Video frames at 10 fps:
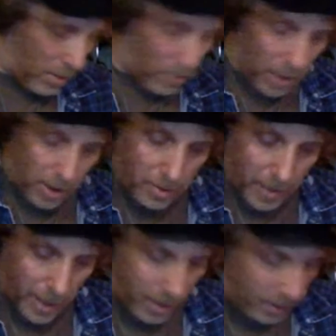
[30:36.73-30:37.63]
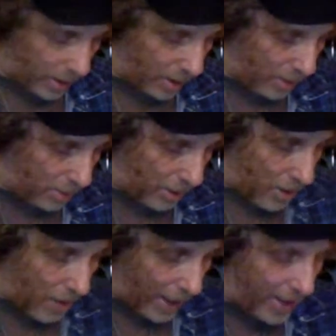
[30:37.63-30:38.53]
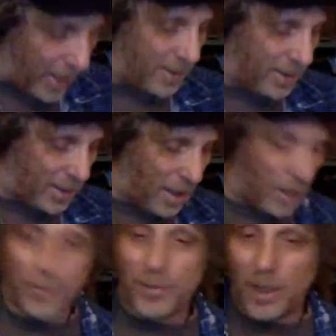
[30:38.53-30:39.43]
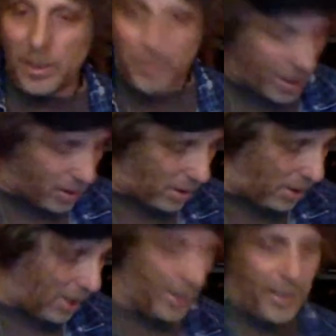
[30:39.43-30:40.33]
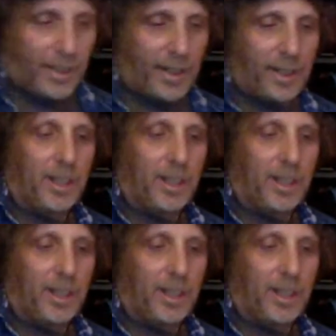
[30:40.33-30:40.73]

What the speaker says: What other pedals can I play? Okay, this is another fun pedal. And